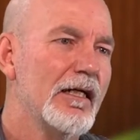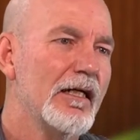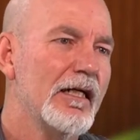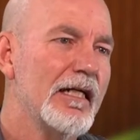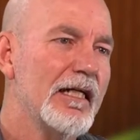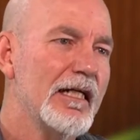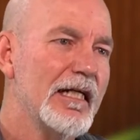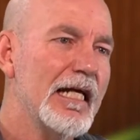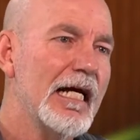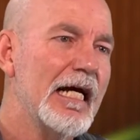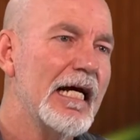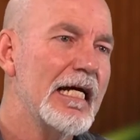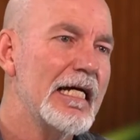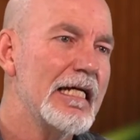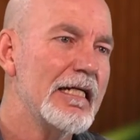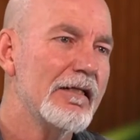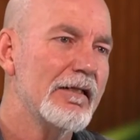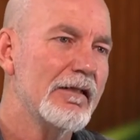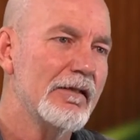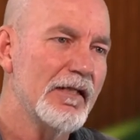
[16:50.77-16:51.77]
And
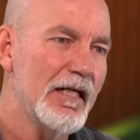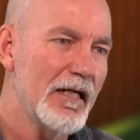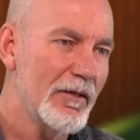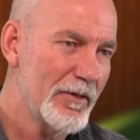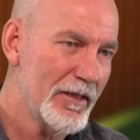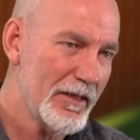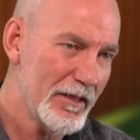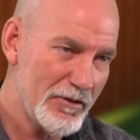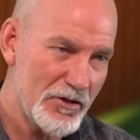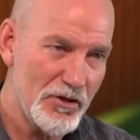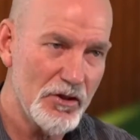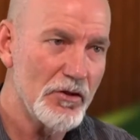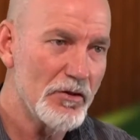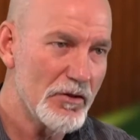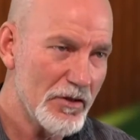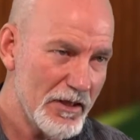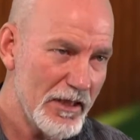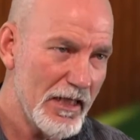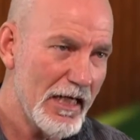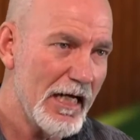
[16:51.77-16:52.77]
again, knowing the
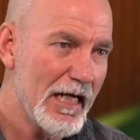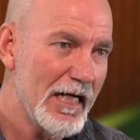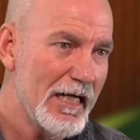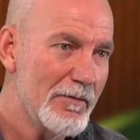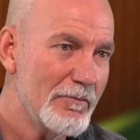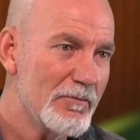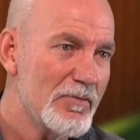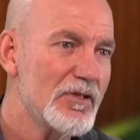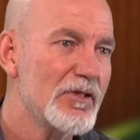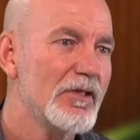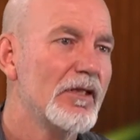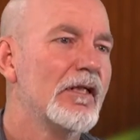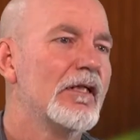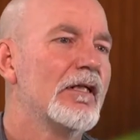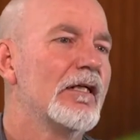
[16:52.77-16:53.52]
students' names